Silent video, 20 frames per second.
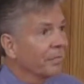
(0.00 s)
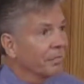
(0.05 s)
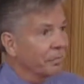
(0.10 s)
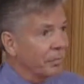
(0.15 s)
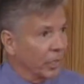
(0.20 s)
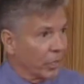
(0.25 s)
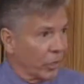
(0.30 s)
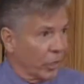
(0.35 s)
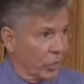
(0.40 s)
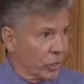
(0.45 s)

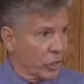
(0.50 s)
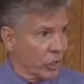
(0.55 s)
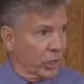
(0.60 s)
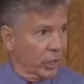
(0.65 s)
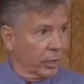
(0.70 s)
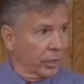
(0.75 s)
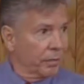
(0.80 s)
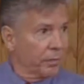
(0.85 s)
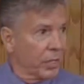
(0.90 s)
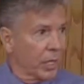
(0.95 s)
Because she
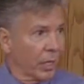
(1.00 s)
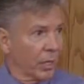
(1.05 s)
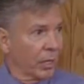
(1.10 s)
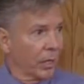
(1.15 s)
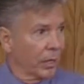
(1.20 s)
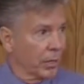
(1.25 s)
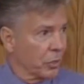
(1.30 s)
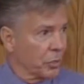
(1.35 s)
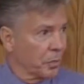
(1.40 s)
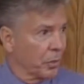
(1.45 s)
lived on
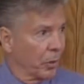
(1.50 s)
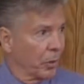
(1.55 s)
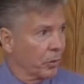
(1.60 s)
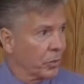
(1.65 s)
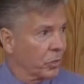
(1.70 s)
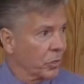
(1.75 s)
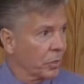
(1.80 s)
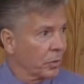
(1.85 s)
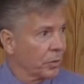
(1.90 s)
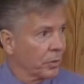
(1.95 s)

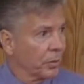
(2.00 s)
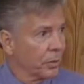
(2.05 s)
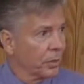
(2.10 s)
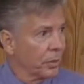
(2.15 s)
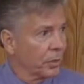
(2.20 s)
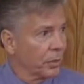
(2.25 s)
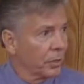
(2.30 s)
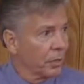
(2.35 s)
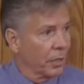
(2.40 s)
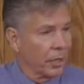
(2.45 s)
Lesbos,
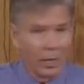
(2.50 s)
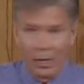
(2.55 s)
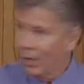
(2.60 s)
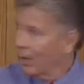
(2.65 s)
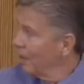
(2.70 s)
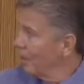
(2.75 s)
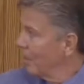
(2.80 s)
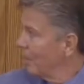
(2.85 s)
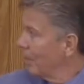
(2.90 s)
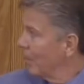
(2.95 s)

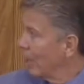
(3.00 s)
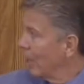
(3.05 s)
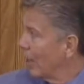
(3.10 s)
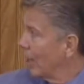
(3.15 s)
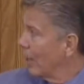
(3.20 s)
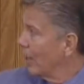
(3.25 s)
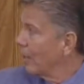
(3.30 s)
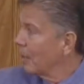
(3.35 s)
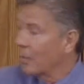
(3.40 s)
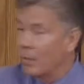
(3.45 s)

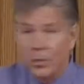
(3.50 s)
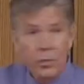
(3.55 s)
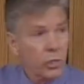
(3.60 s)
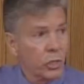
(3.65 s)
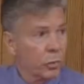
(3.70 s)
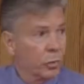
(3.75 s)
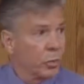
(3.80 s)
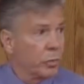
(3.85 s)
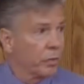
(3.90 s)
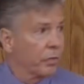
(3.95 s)

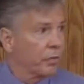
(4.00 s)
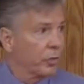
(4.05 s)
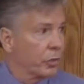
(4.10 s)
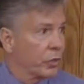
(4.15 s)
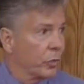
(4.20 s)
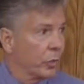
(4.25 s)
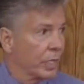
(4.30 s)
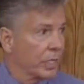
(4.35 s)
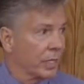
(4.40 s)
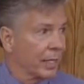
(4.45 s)
she was referred
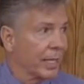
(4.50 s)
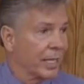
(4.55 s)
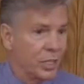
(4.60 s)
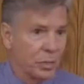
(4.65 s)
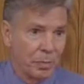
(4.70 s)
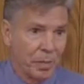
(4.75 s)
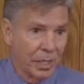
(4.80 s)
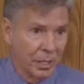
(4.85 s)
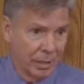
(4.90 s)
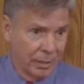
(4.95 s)
to as
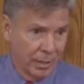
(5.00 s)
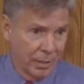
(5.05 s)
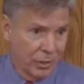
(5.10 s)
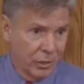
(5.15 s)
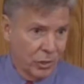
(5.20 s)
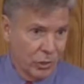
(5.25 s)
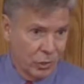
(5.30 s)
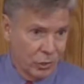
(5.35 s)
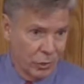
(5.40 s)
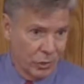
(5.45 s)
lesbian.
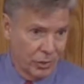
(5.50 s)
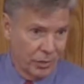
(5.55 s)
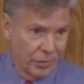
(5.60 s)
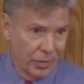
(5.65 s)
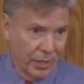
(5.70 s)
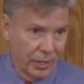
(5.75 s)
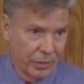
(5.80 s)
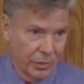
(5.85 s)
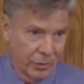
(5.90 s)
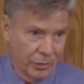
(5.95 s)
That's the source of
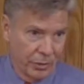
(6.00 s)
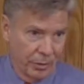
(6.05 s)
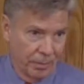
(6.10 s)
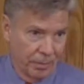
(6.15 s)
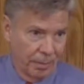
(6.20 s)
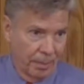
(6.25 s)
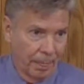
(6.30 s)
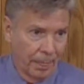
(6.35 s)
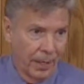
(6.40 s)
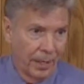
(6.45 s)
that term.
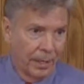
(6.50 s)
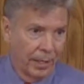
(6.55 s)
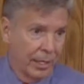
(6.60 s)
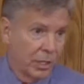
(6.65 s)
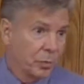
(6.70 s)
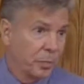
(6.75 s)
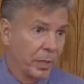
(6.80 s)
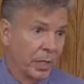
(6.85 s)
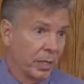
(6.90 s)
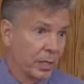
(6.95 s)

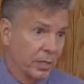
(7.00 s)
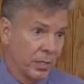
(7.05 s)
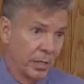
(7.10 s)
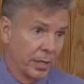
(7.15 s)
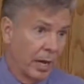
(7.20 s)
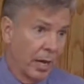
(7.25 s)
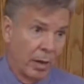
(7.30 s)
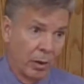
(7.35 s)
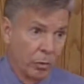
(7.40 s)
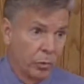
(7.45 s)
Lesbian is a
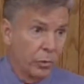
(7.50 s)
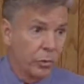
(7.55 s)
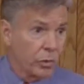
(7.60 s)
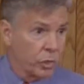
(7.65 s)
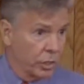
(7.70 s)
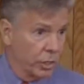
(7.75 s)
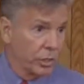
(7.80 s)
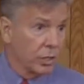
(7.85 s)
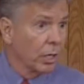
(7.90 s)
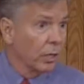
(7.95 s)
noun.
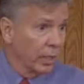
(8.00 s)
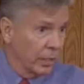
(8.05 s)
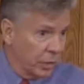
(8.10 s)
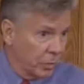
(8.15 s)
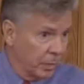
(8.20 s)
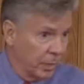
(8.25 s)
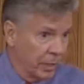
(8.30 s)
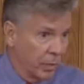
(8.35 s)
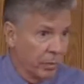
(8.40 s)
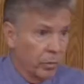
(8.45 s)
She's a
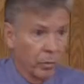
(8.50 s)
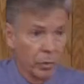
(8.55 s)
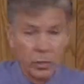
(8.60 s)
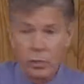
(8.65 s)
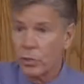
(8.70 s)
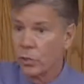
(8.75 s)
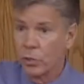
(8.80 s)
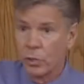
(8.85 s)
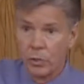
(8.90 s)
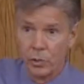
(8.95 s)
lesbian, or
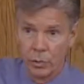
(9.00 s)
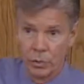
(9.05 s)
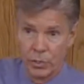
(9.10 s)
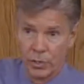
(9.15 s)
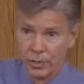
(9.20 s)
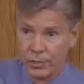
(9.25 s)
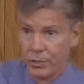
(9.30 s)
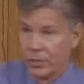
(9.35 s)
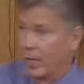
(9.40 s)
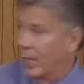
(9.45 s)
you can use
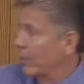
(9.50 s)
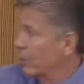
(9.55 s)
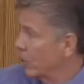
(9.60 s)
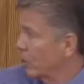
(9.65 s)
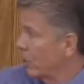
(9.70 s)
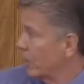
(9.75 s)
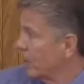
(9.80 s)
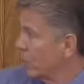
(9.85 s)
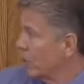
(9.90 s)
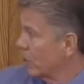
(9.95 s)
it as an
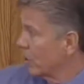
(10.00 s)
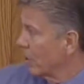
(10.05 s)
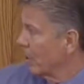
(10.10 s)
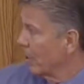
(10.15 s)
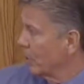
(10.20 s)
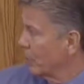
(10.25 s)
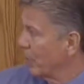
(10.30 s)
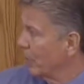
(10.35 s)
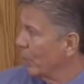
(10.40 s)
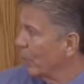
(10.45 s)
adjective. She's a
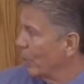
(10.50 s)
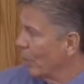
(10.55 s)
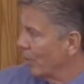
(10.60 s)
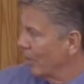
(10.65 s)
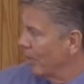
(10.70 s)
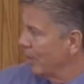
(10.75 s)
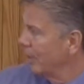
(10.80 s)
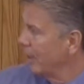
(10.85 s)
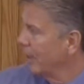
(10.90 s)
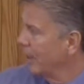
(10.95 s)
lesbian
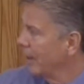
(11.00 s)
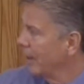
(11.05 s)
woman.